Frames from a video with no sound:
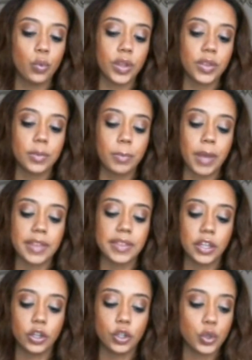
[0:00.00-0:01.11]
with the path
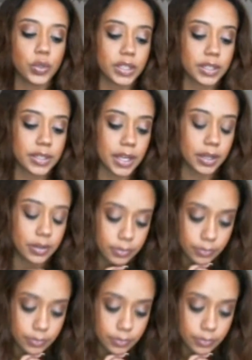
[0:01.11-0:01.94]
that you're choosing to take.